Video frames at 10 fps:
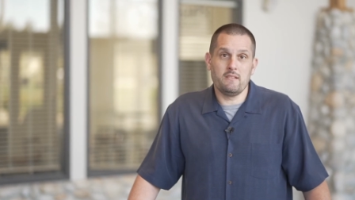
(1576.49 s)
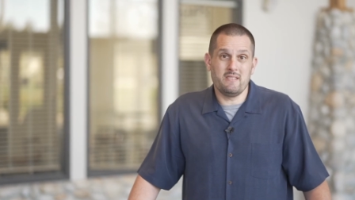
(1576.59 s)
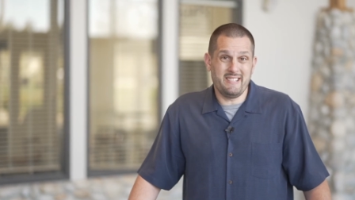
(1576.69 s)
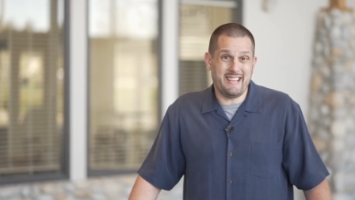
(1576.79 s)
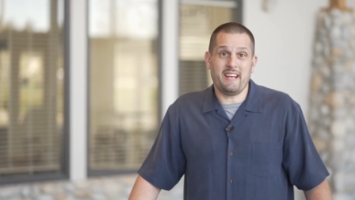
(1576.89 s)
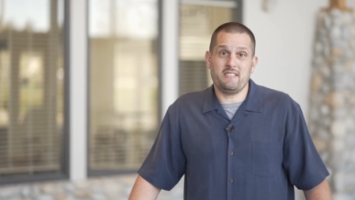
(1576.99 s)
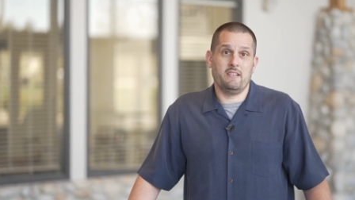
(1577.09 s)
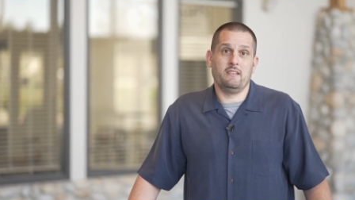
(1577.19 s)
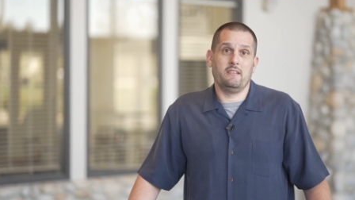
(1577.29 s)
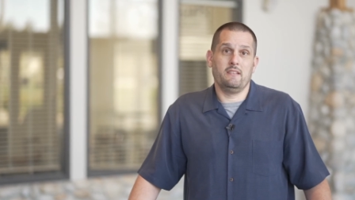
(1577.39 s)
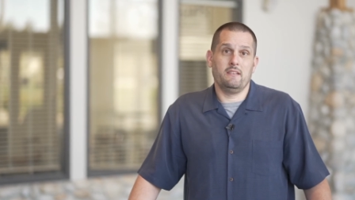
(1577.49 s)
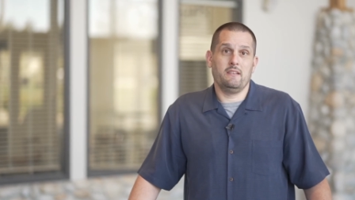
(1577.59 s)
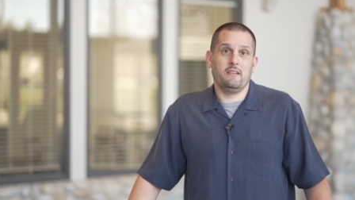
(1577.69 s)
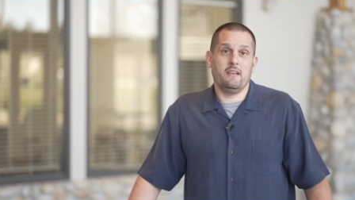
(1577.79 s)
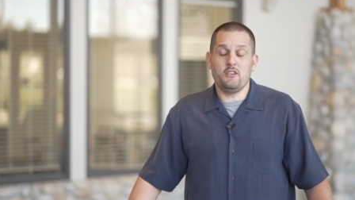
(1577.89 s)
debt.
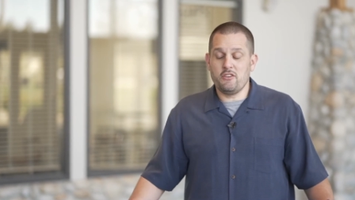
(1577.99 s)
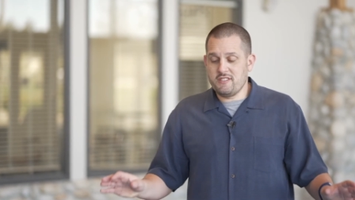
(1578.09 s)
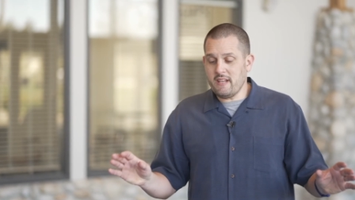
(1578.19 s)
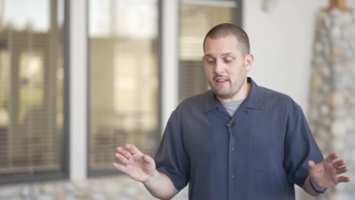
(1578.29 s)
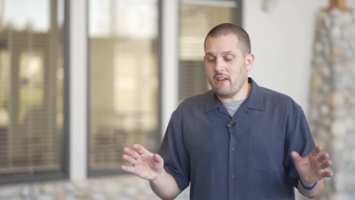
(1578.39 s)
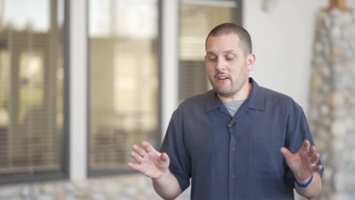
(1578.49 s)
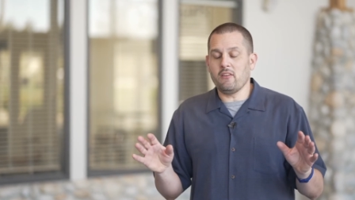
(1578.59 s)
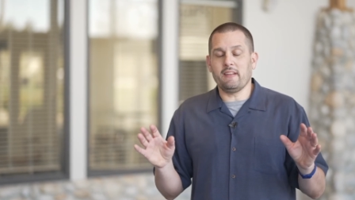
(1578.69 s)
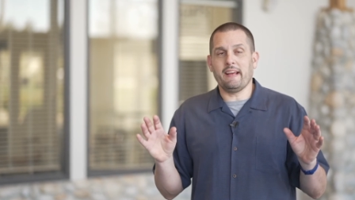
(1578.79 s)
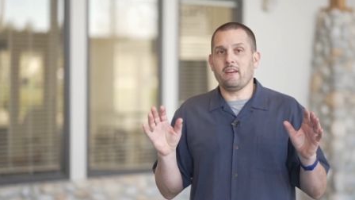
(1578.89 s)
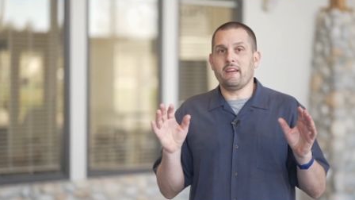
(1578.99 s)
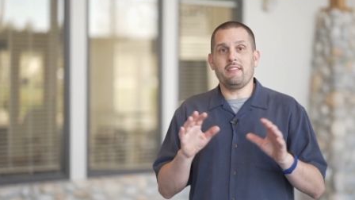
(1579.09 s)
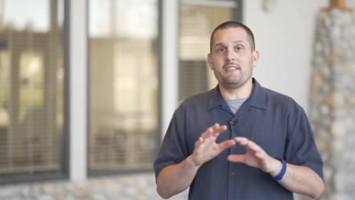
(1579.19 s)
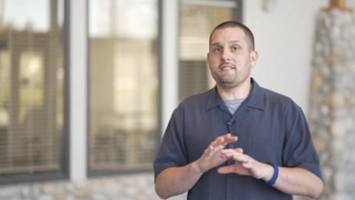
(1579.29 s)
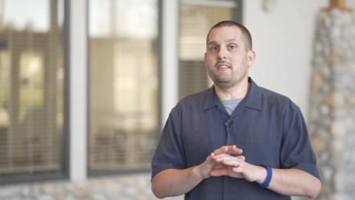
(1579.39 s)
And you're sitting there and going like, okay,
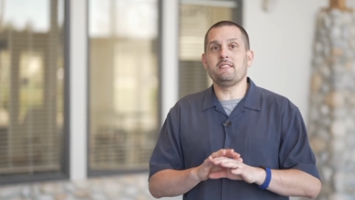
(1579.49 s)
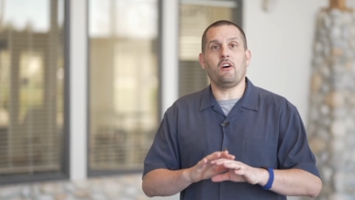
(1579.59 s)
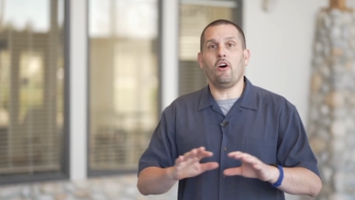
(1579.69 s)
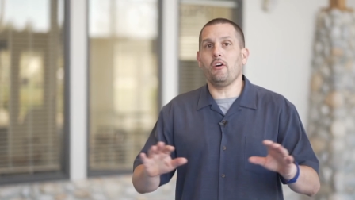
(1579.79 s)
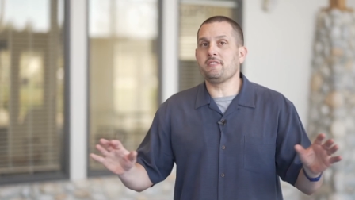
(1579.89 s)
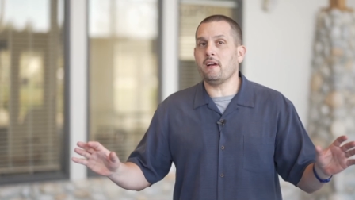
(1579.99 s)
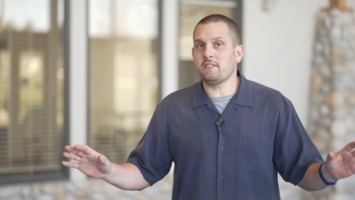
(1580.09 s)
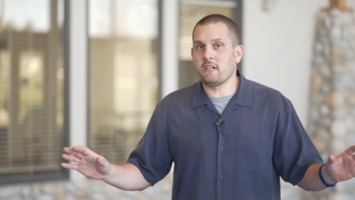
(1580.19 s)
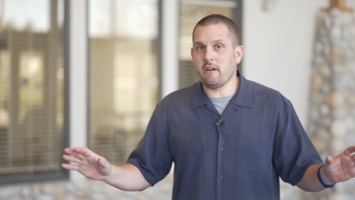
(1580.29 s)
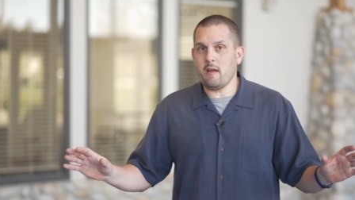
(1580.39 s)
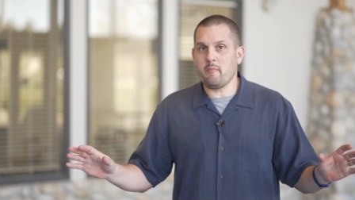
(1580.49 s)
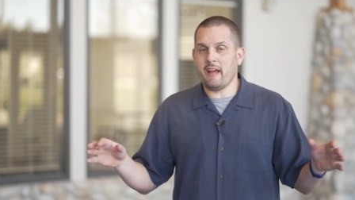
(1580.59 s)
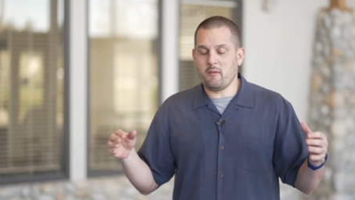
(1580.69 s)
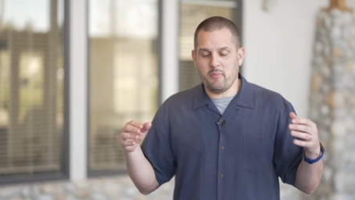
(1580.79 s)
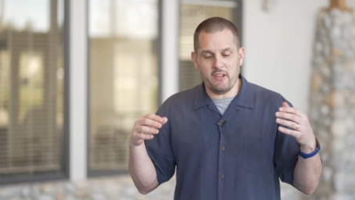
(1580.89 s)
this all sounds great,
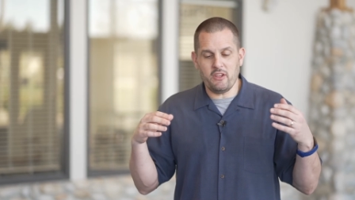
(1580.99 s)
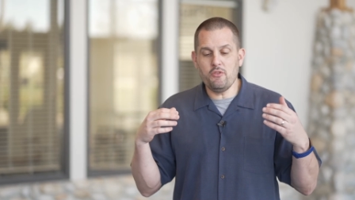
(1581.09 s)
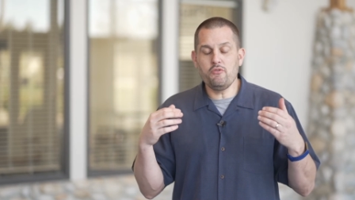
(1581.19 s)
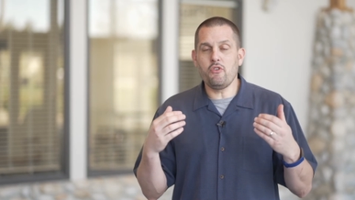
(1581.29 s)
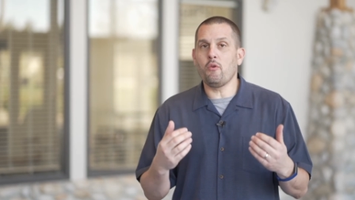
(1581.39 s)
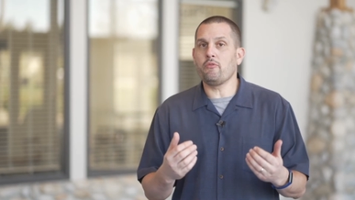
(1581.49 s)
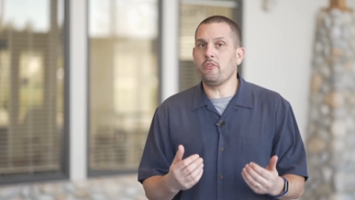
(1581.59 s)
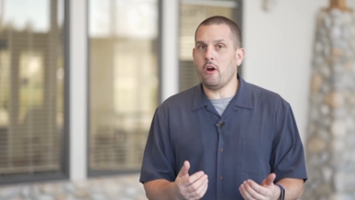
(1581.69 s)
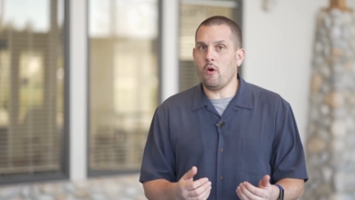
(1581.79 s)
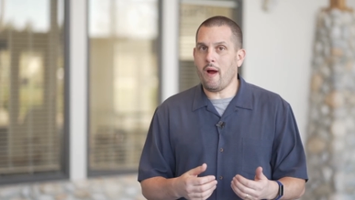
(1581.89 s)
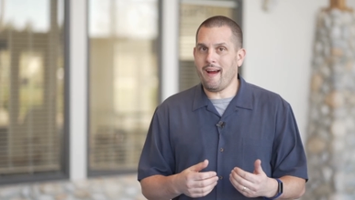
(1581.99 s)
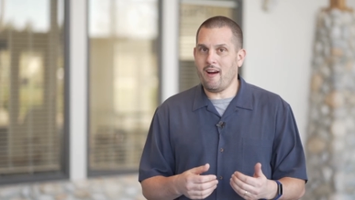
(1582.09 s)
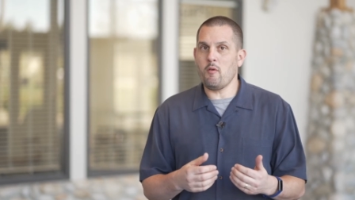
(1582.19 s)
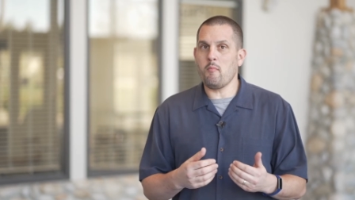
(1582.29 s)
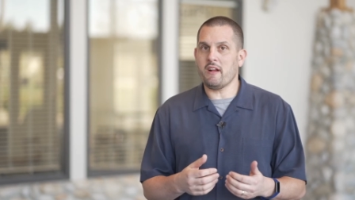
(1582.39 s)
Mike, but you don't know
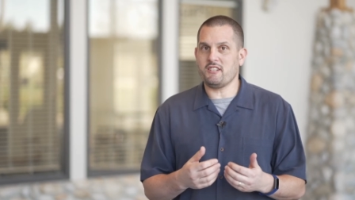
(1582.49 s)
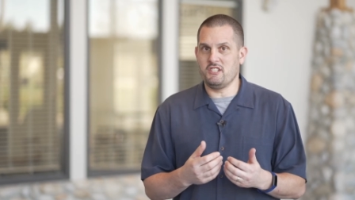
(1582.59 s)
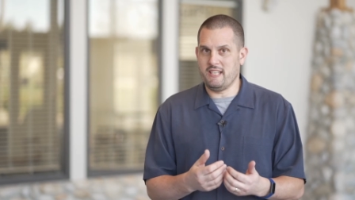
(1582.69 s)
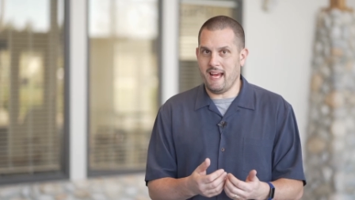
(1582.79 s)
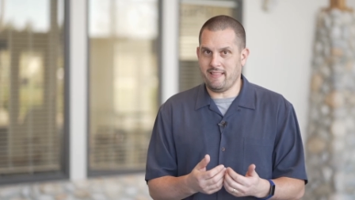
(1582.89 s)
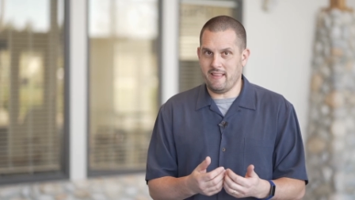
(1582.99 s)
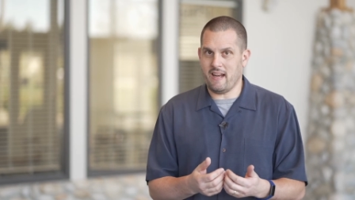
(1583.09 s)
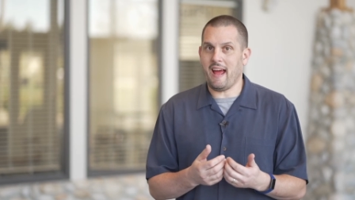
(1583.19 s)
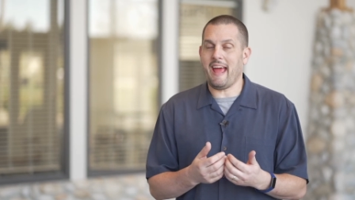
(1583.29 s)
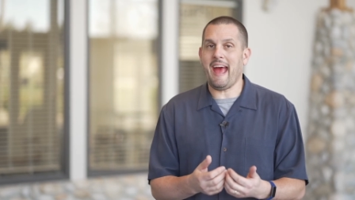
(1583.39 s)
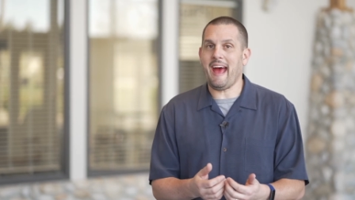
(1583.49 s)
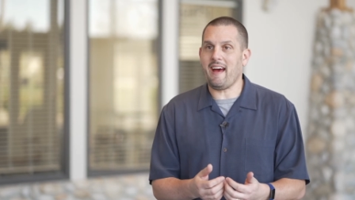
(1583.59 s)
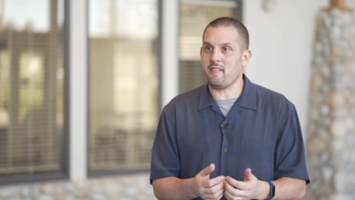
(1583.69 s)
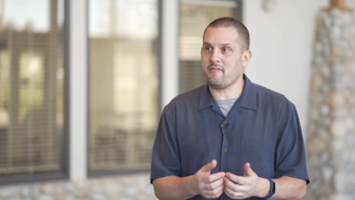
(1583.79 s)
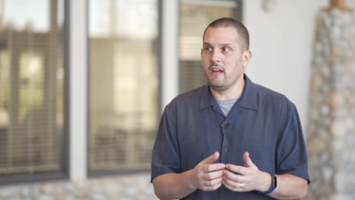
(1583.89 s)
how much debt that I
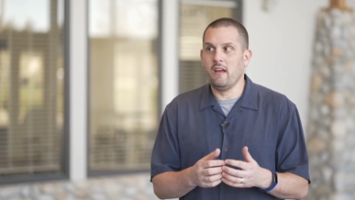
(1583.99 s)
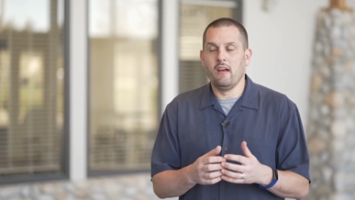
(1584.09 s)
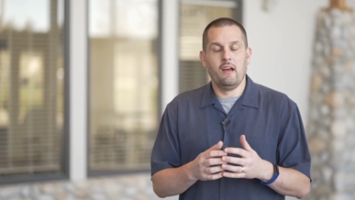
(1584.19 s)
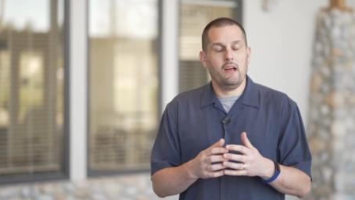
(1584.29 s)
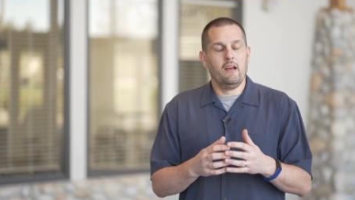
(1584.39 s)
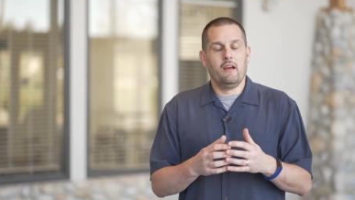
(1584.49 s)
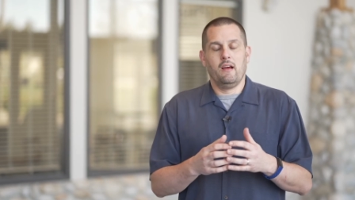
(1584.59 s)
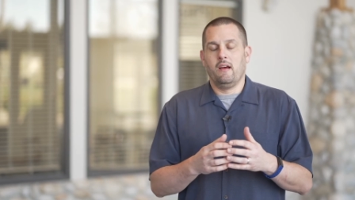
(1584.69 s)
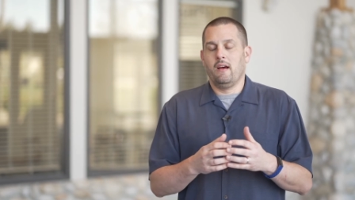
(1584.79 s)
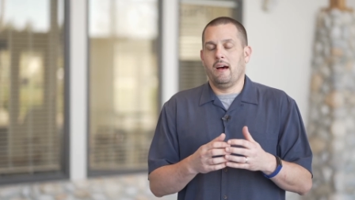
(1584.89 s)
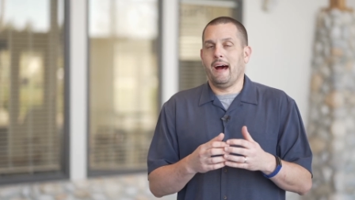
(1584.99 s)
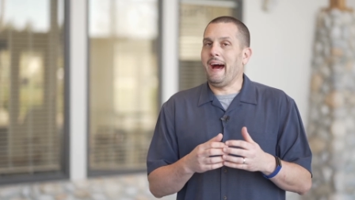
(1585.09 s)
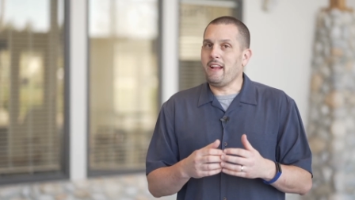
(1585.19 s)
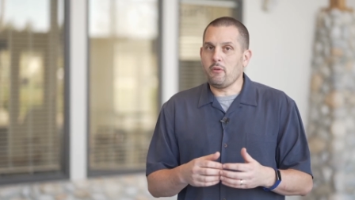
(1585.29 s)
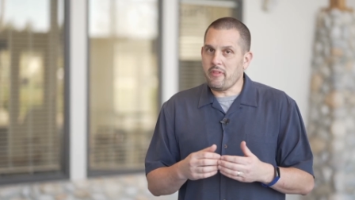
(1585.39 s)
have.
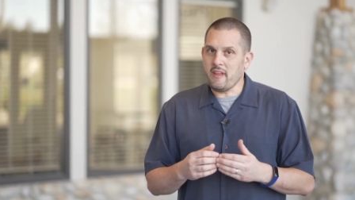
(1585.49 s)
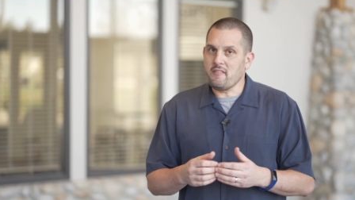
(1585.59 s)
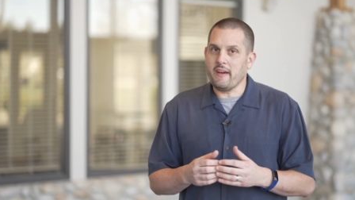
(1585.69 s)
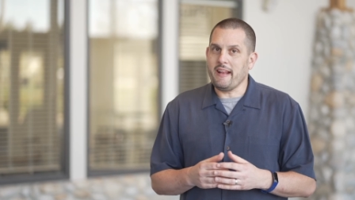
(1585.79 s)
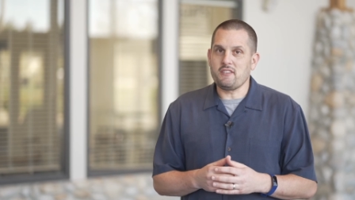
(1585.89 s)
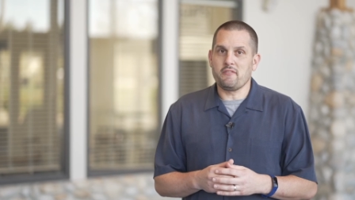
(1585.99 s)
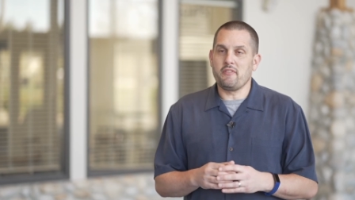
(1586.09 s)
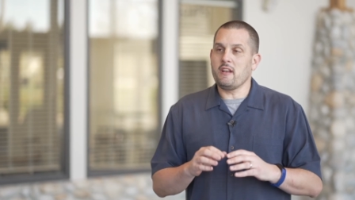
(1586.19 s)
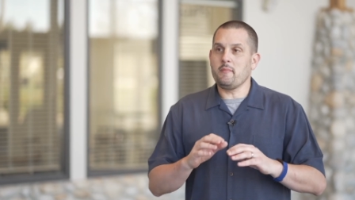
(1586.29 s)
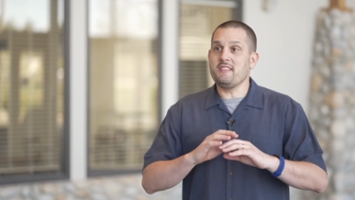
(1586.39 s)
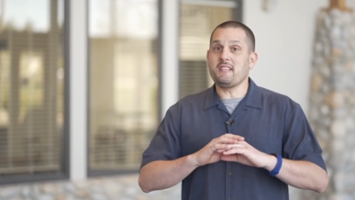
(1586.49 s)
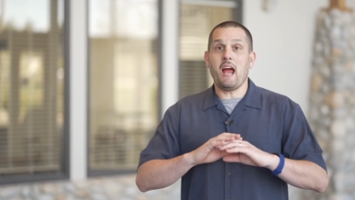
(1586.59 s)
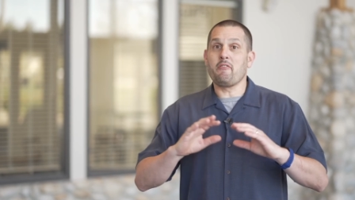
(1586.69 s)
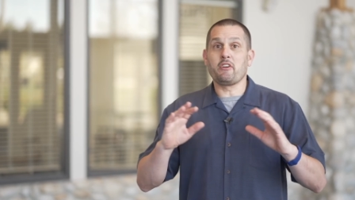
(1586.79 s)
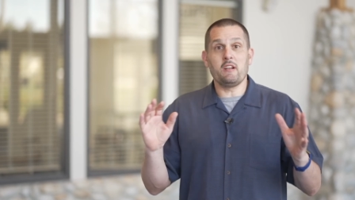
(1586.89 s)
I don't think financial freedom is
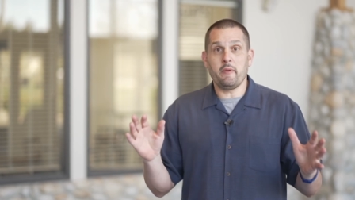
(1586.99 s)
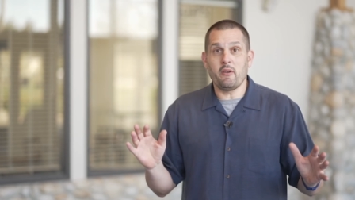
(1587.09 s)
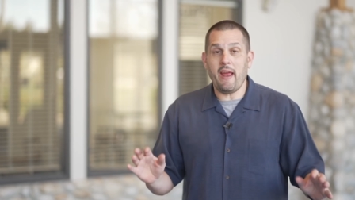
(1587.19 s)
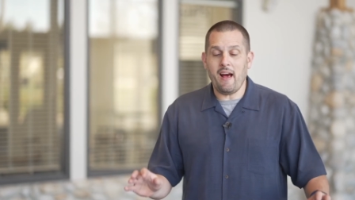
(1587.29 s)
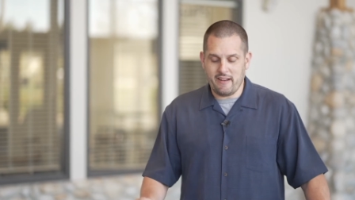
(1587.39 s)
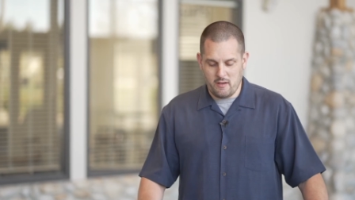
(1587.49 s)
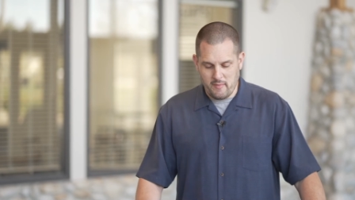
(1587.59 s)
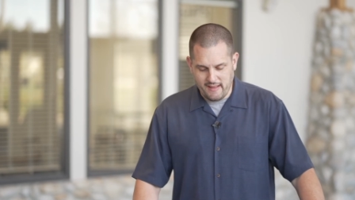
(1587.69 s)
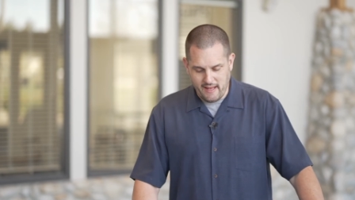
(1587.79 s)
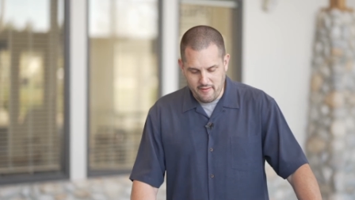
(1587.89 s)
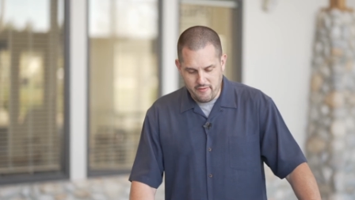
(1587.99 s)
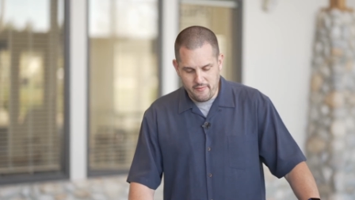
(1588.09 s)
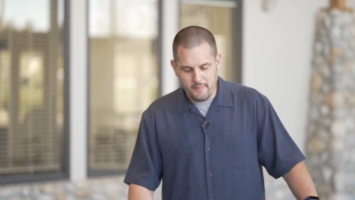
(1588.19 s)
ever going to be a reality in my life.